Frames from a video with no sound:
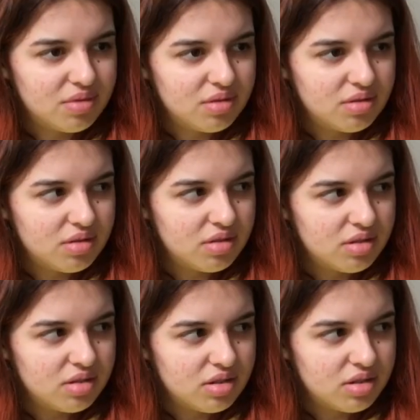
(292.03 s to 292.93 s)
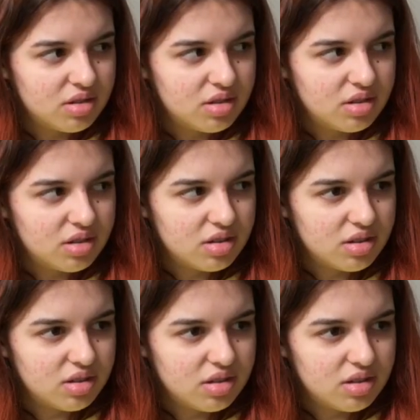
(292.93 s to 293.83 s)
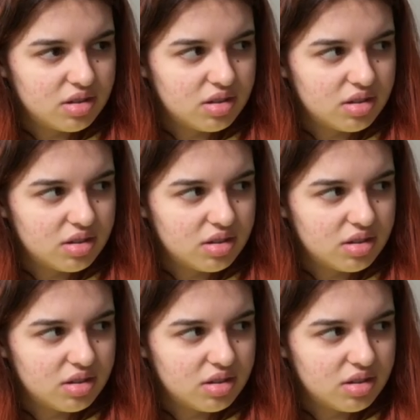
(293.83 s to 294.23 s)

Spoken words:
(not speaking)